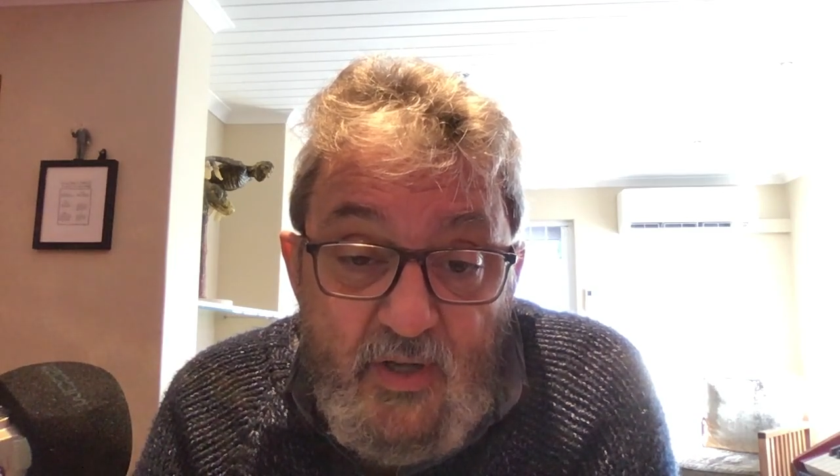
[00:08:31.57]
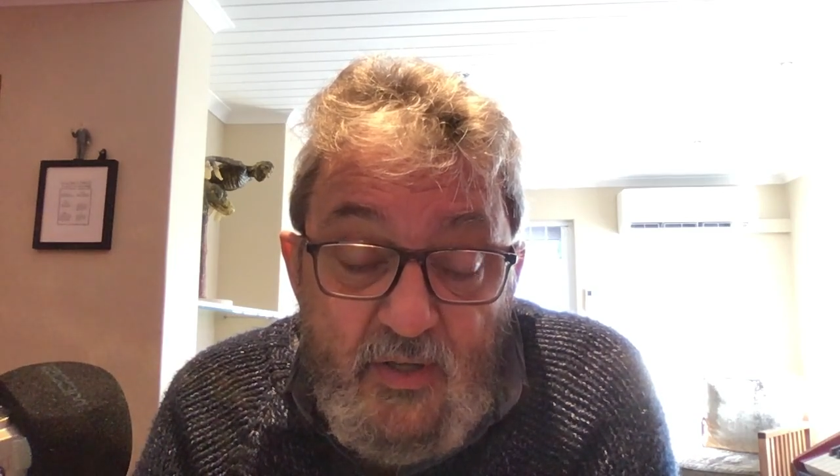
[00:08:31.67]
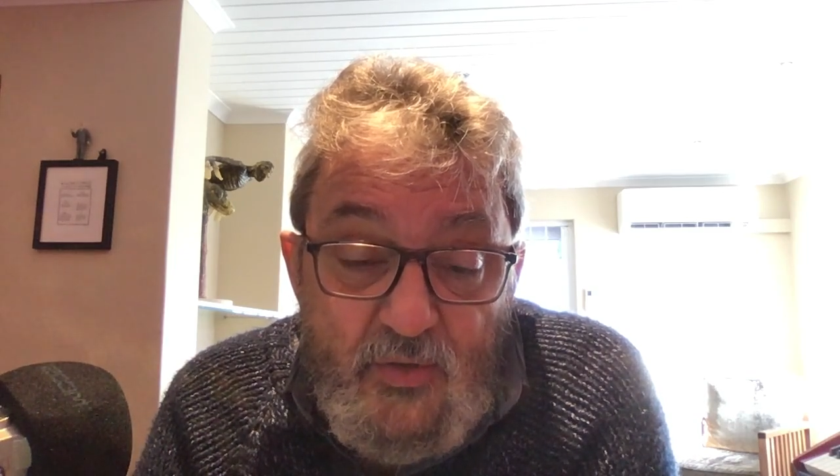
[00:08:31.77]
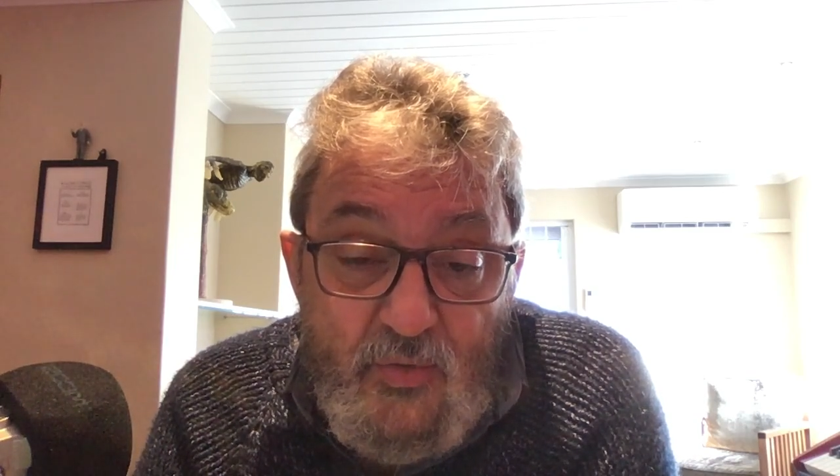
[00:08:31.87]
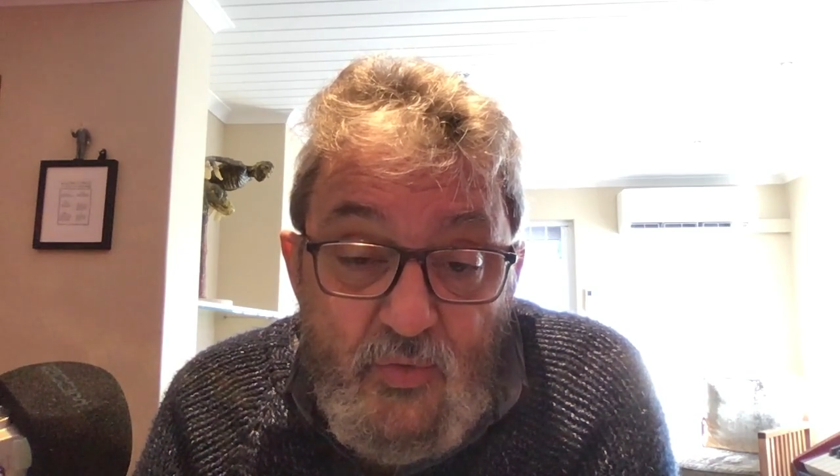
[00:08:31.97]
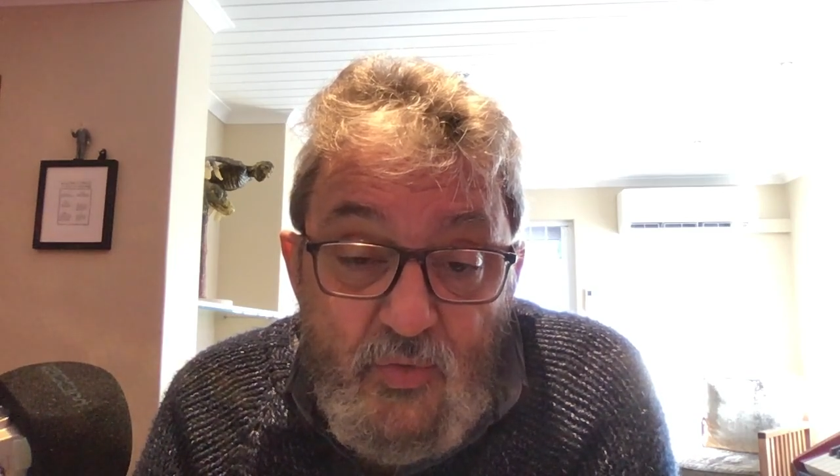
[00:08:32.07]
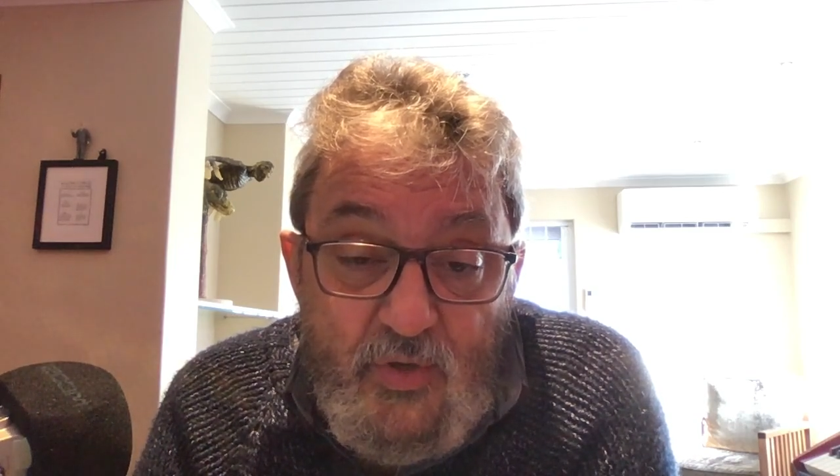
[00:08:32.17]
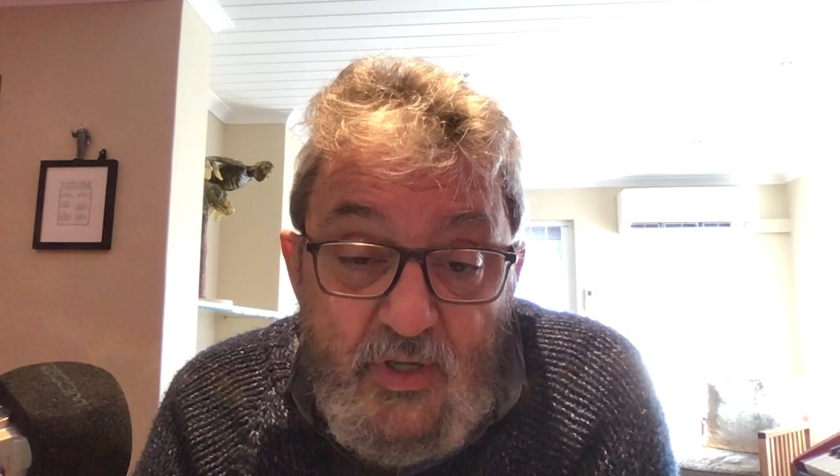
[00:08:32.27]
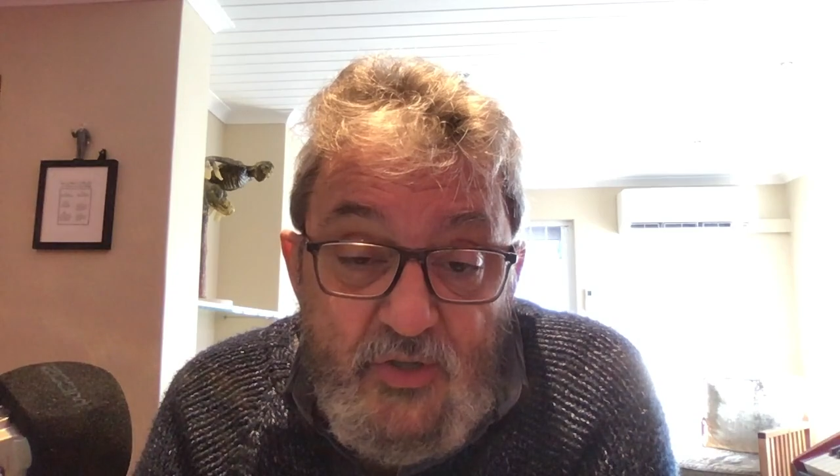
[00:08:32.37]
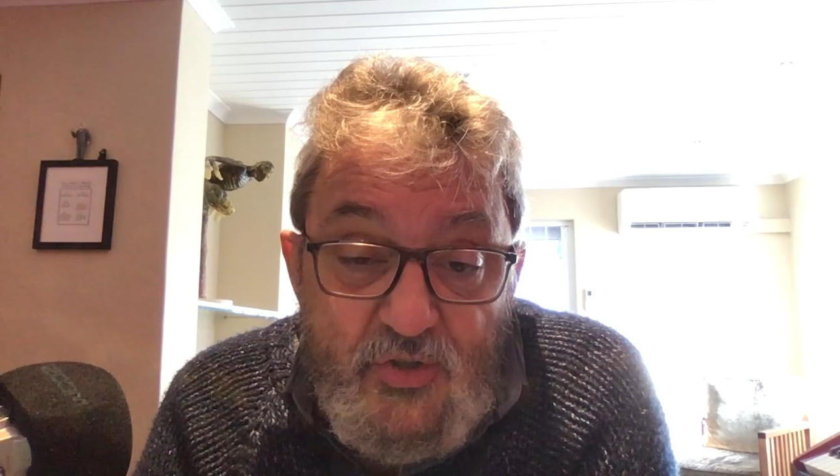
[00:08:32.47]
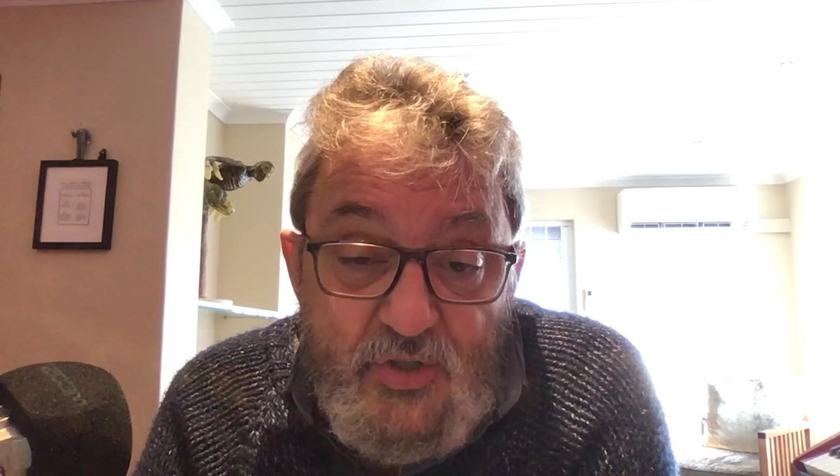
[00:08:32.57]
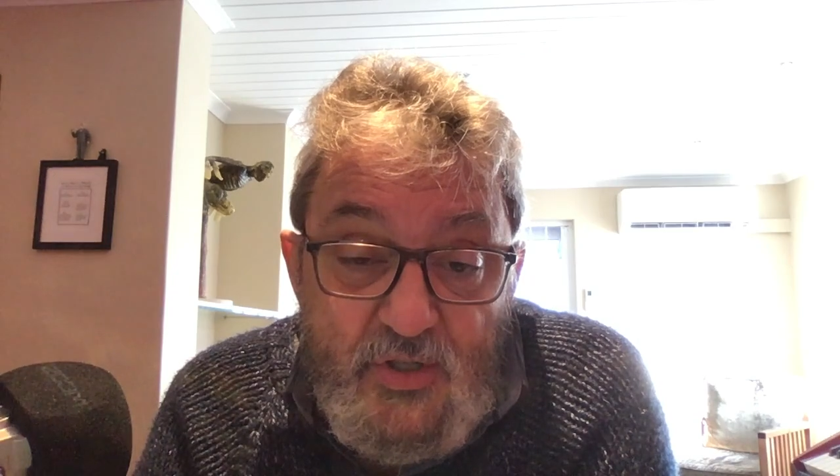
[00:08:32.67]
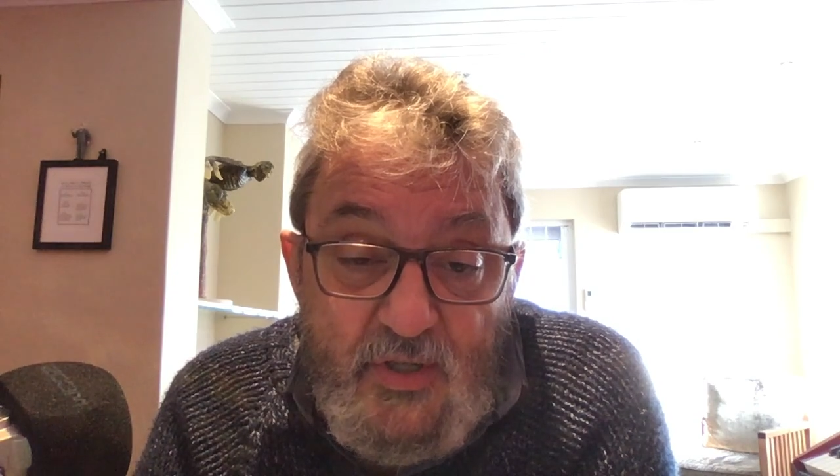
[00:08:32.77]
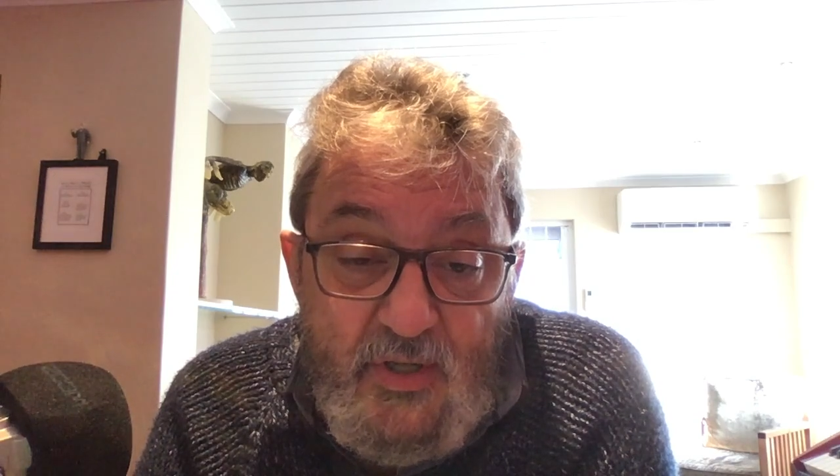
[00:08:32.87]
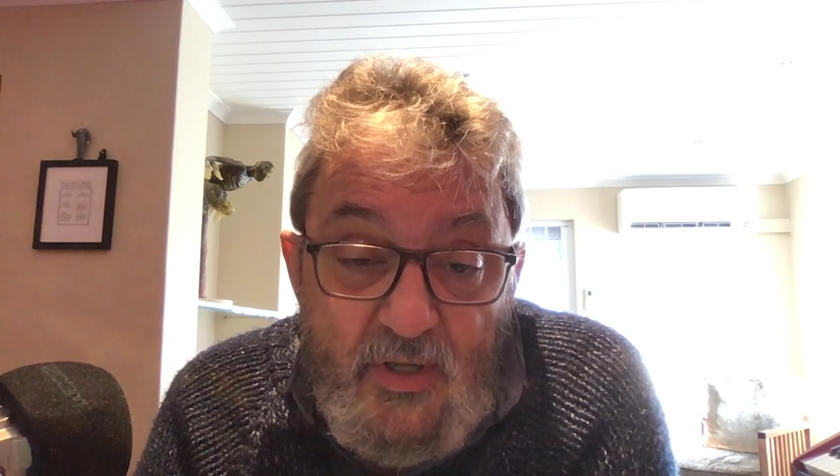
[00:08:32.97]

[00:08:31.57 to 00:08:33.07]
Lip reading: a way of